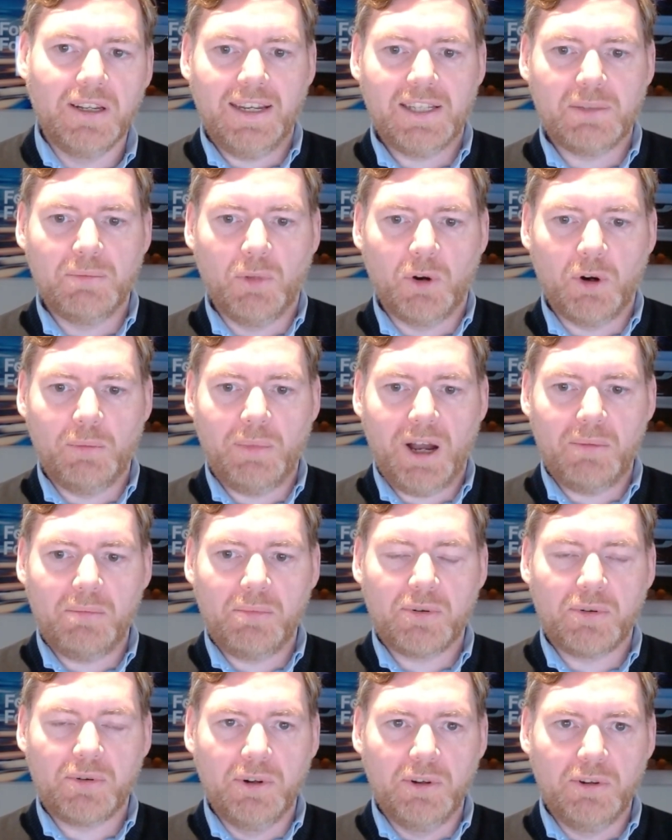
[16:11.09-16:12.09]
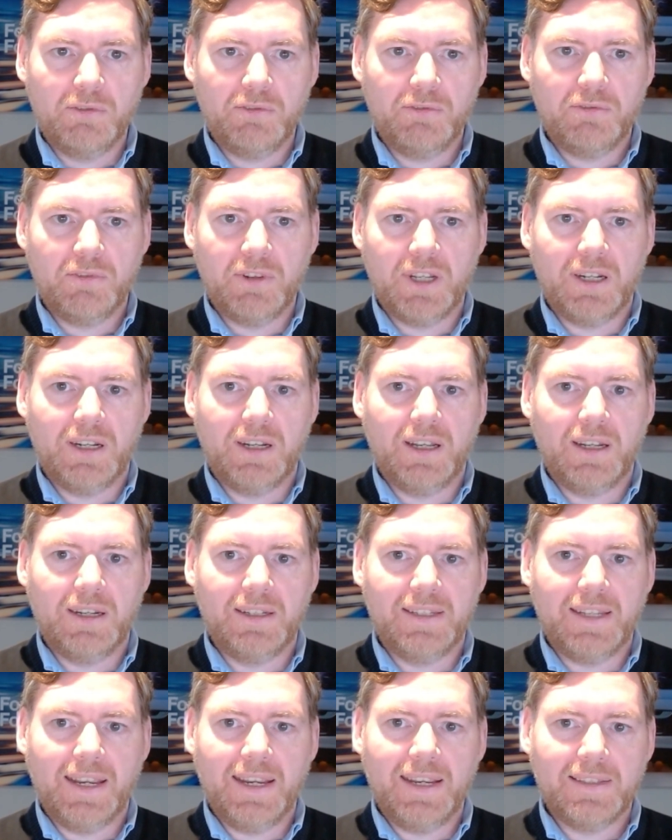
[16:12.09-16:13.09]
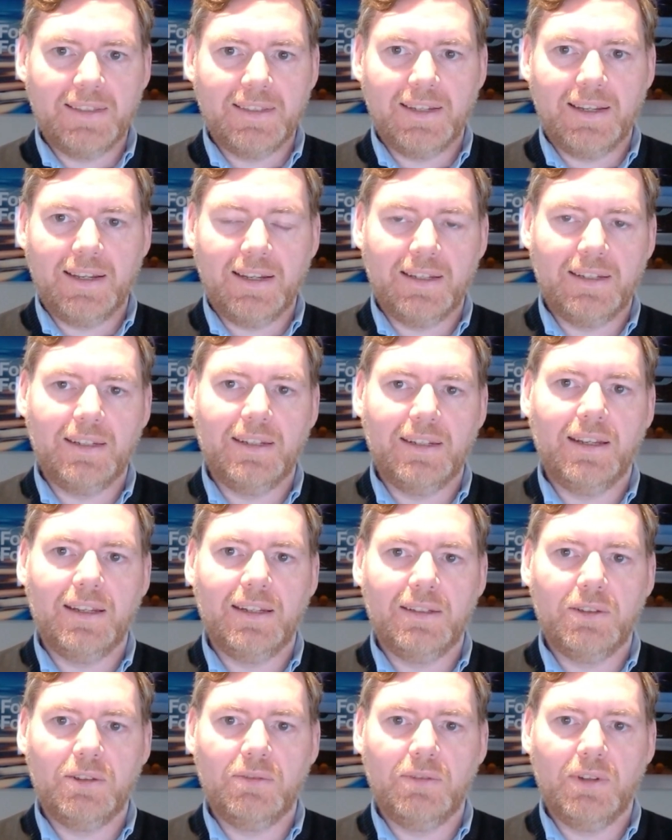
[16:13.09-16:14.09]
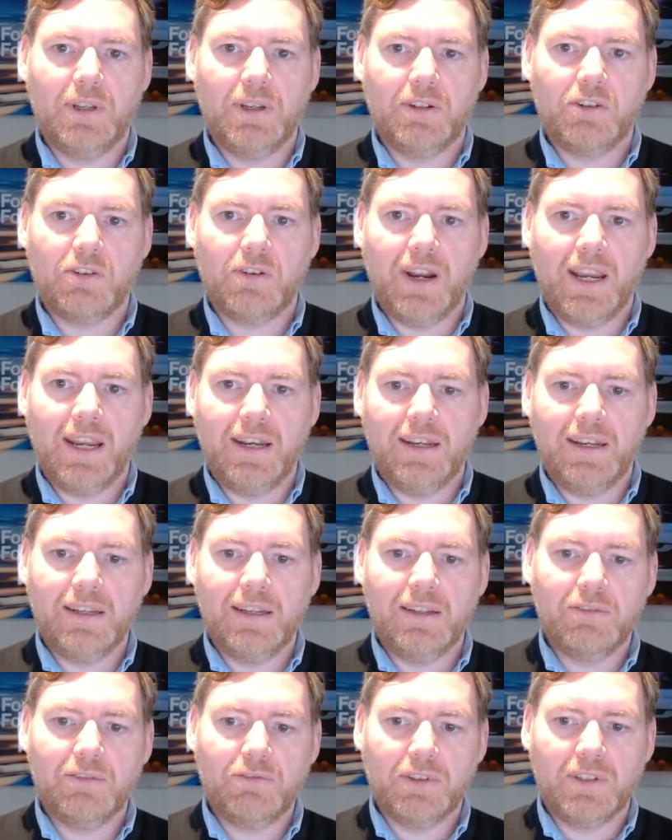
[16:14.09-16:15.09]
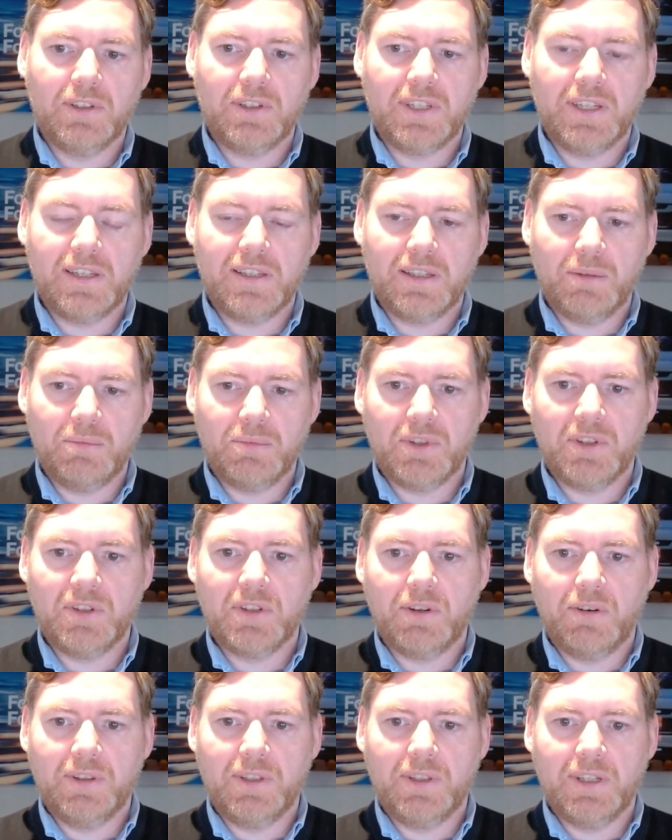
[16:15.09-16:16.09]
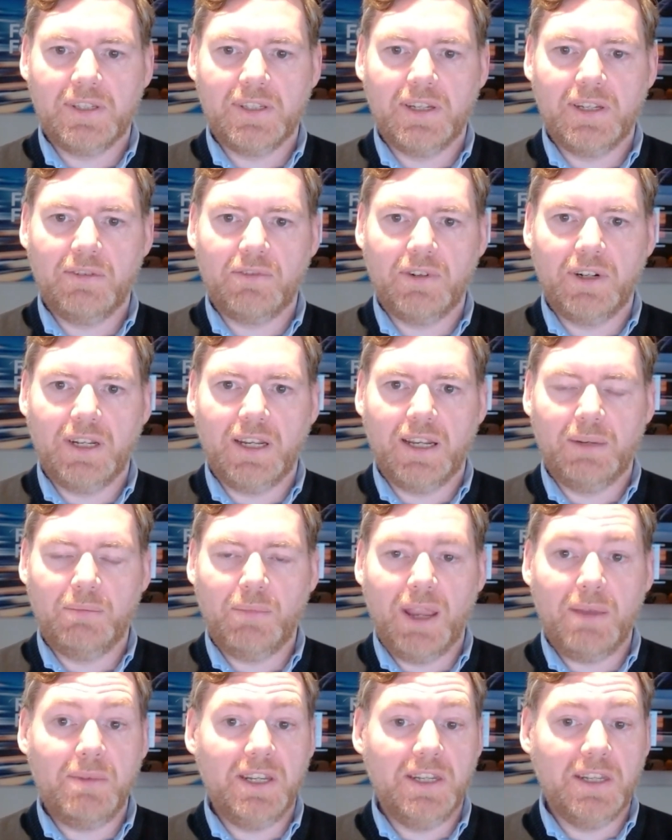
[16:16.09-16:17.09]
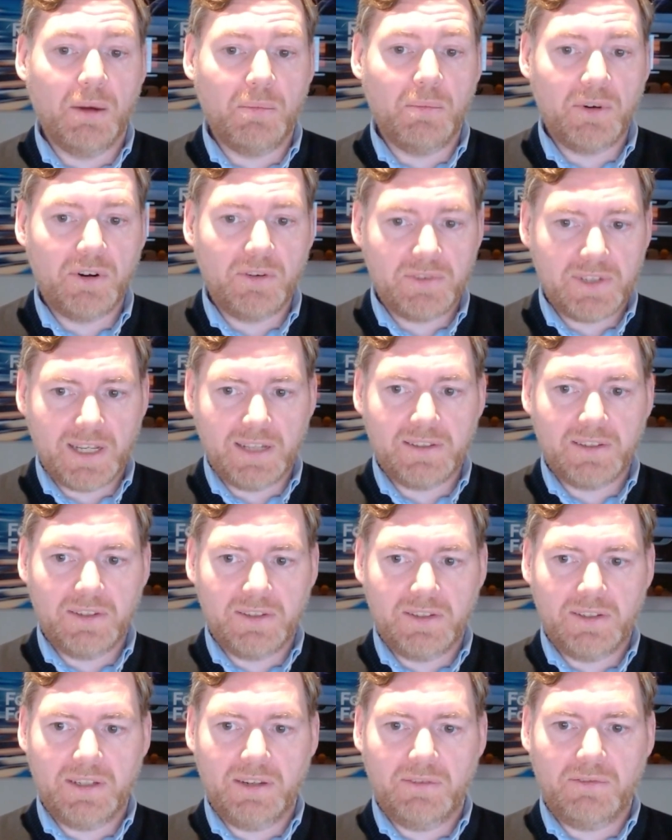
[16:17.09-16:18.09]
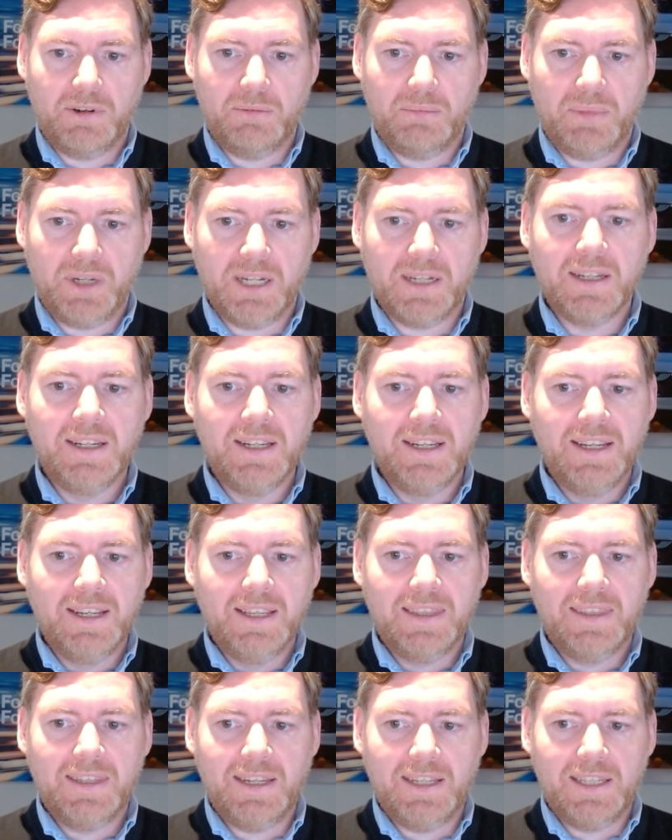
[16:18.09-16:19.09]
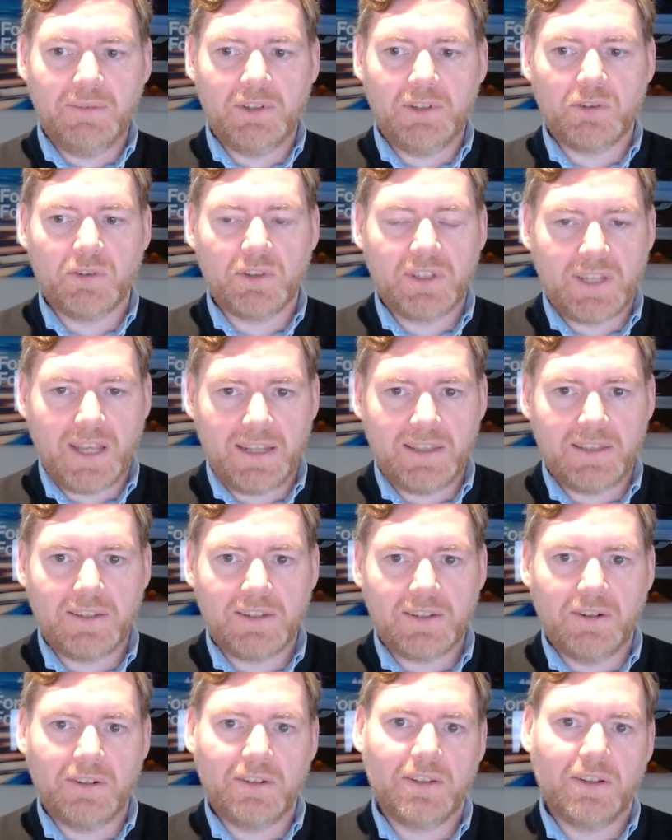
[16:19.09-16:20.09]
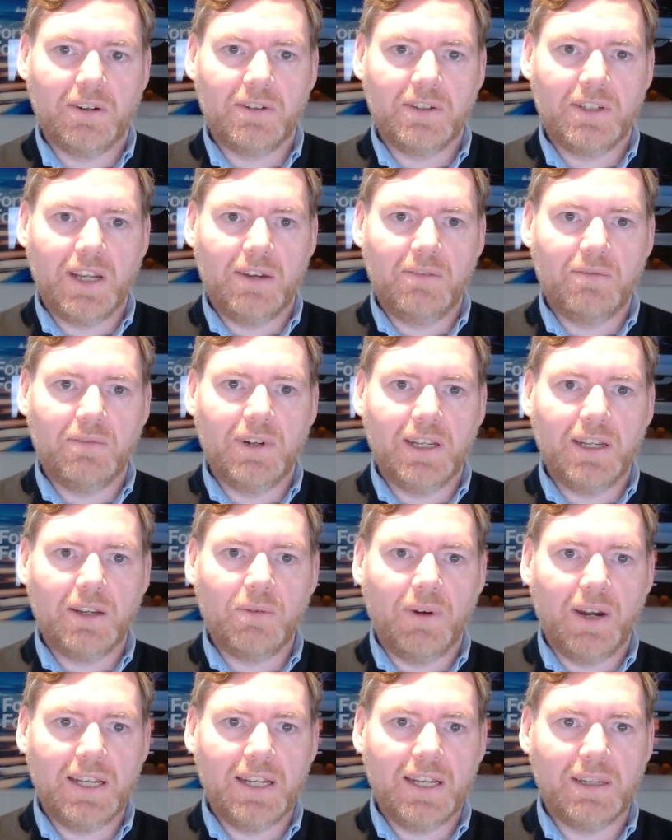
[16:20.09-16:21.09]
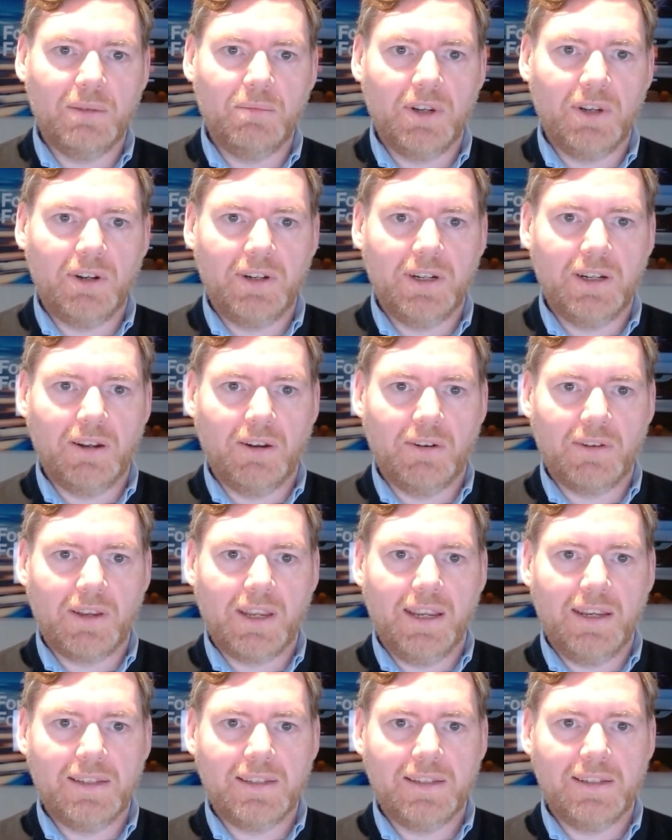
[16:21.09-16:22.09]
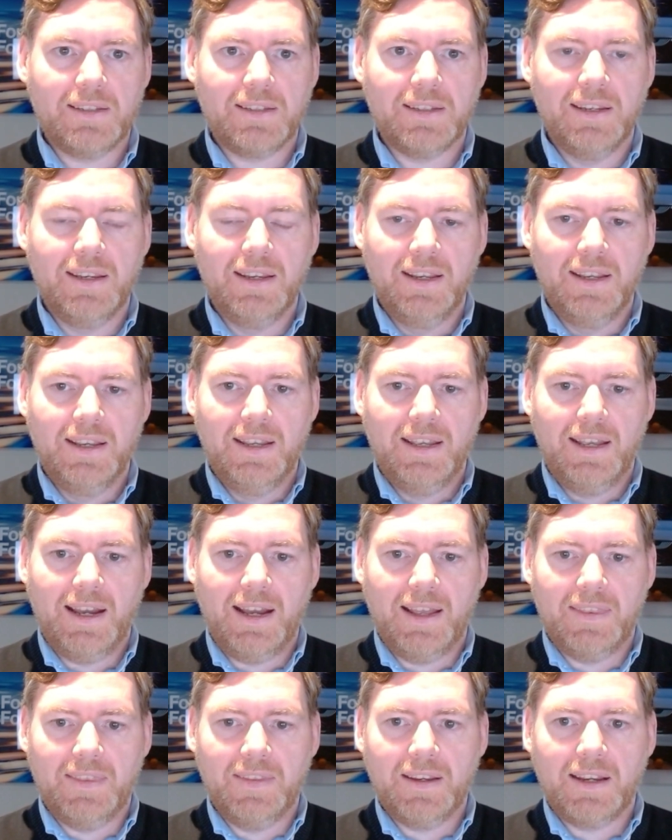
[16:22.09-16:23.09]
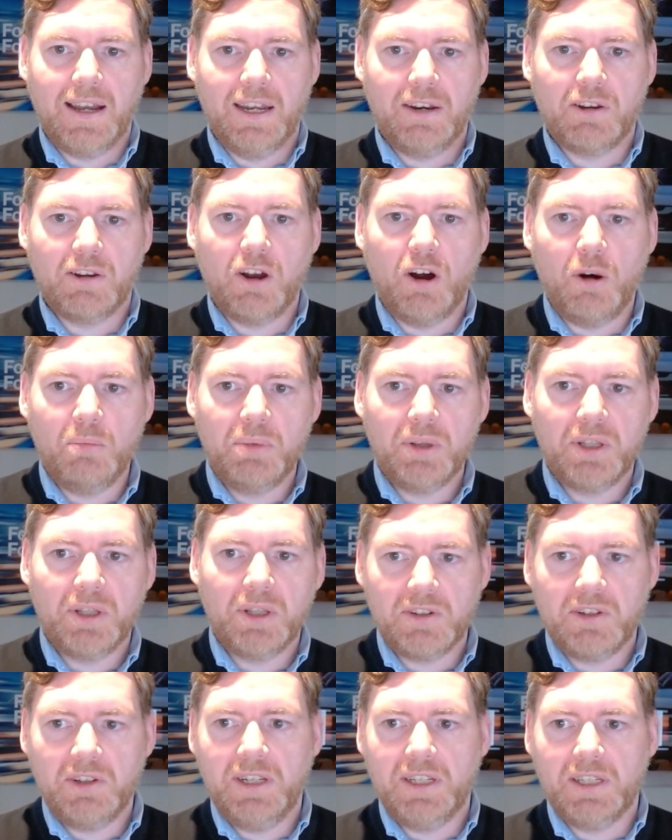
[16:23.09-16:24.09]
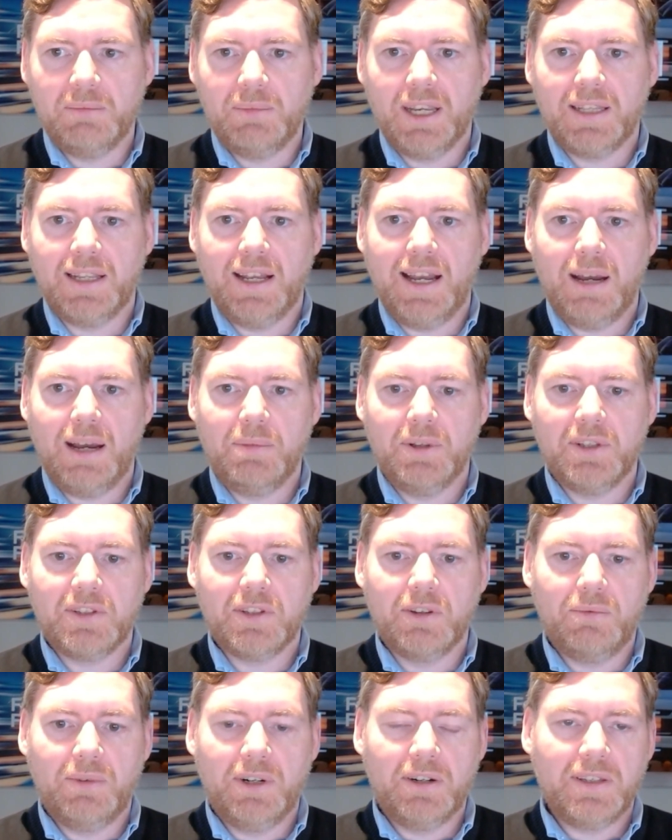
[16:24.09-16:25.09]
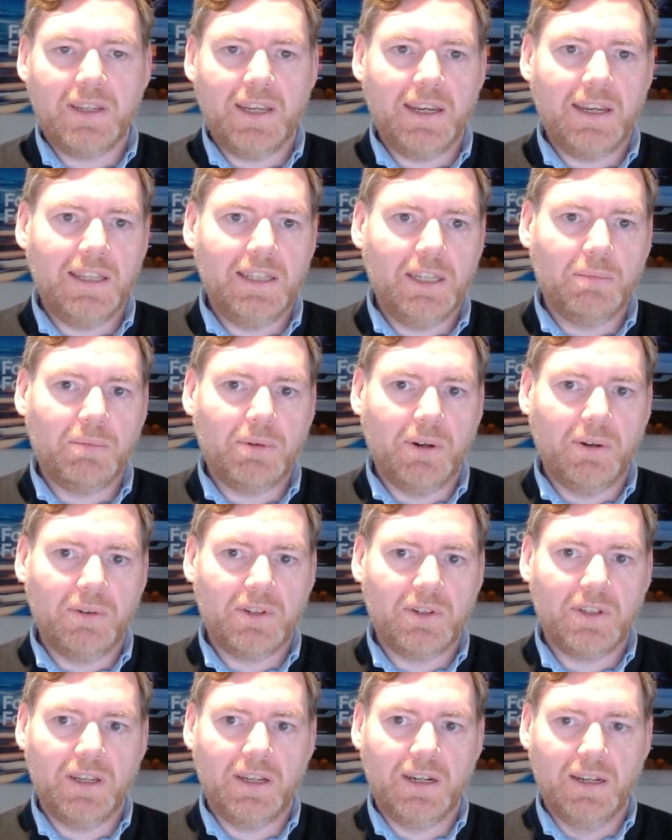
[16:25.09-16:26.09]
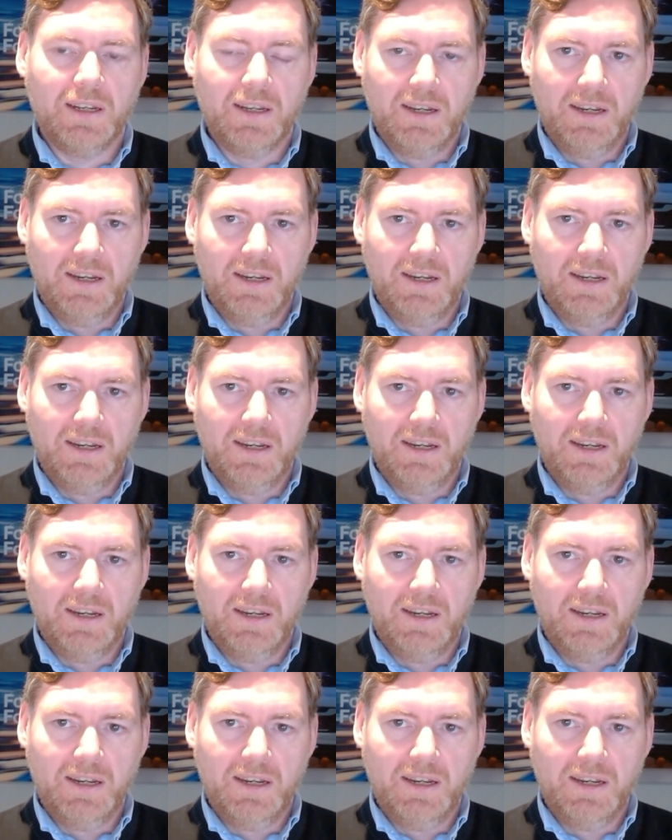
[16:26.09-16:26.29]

It's more about proof and data and training for the systems and so on that's different, and maybe number of sensors are different, but the individual sensors are generally quite similar in a lot of cases, and the kind of competence you need to make that happen. So we're taking the approach that